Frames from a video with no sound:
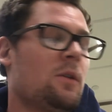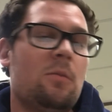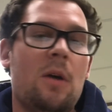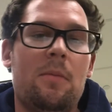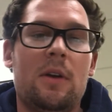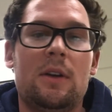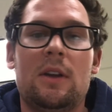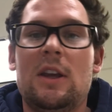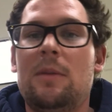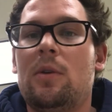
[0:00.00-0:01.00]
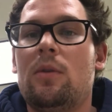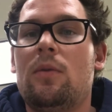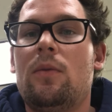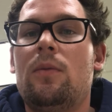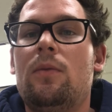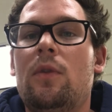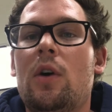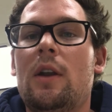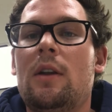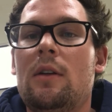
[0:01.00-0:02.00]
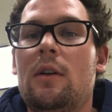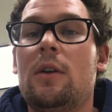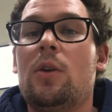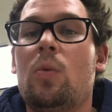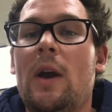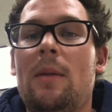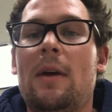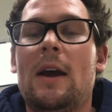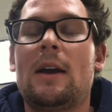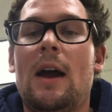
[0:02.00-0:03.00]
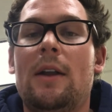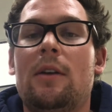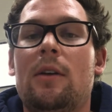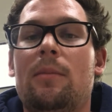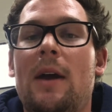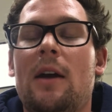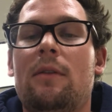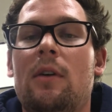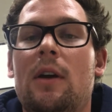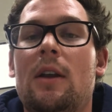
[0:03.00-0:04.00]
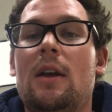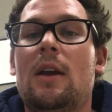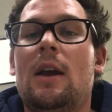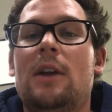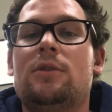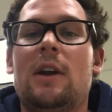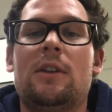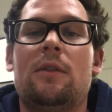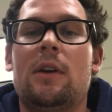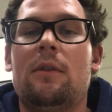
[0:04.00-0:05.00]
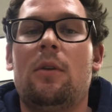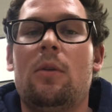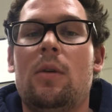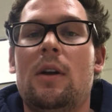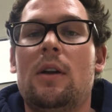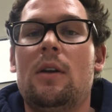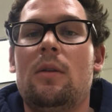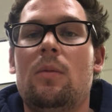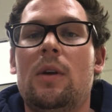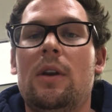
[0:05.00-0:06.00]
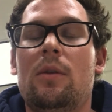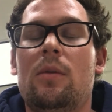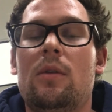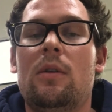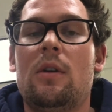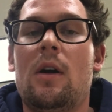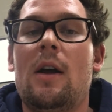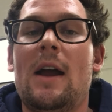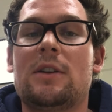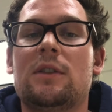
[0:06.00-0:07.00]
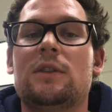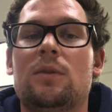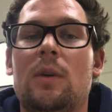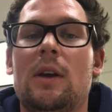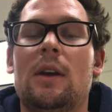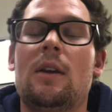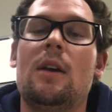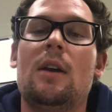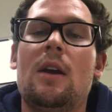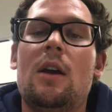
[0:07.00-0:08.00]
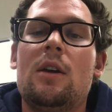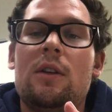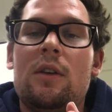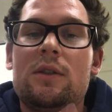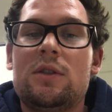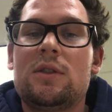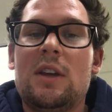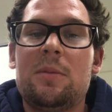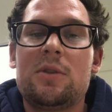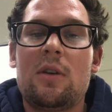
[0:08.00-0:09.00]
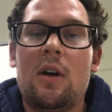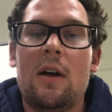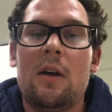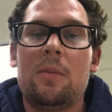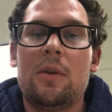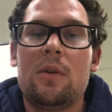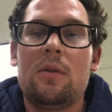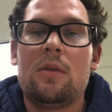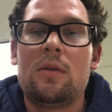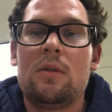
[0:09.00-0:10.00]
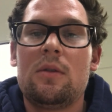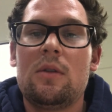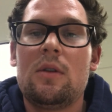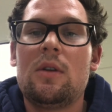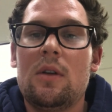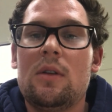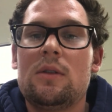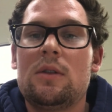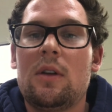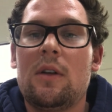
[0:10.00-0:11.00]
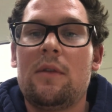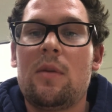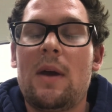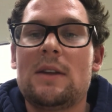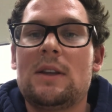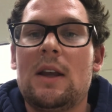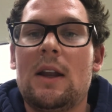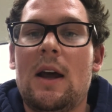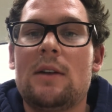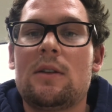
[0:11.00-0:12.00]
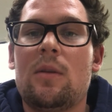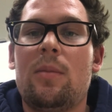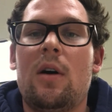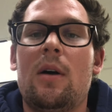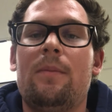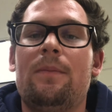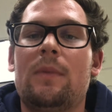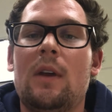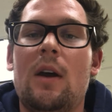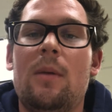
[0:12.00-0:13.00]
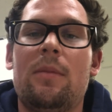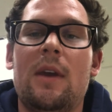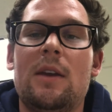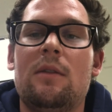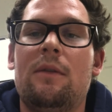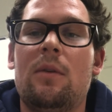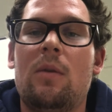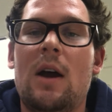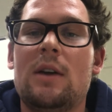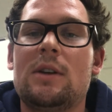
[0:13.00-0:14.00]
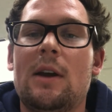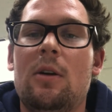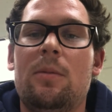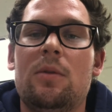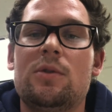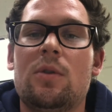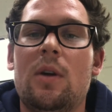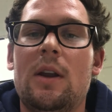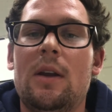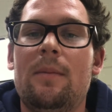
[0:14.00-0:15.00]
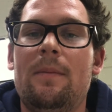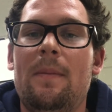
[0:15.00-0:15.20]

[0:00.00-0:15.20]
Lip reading: remembering to keep your foot or your weight back on your back foot and transferring it forward when you are actually swinging. Those tips should all help you deliver the best hit onto the ball. Thank you for watching. I hope you enjoyed it.